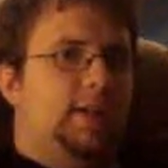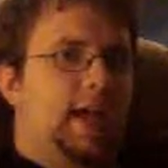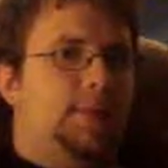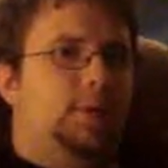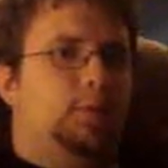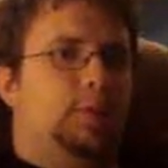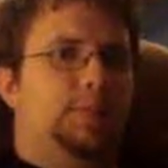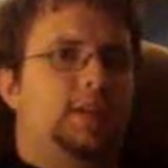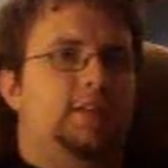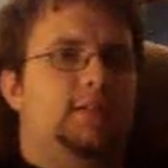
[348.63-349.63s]
how about we
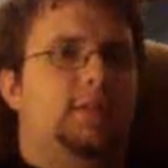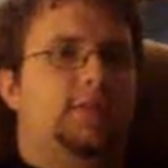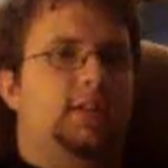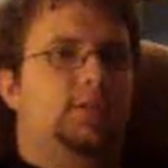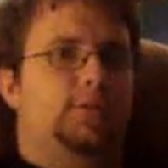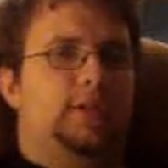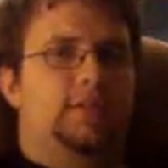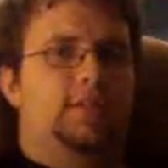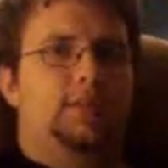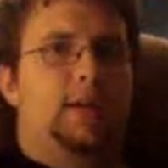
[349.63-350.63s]
put these two singles
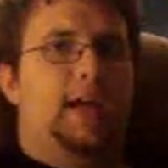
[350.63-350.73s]
wrestlers,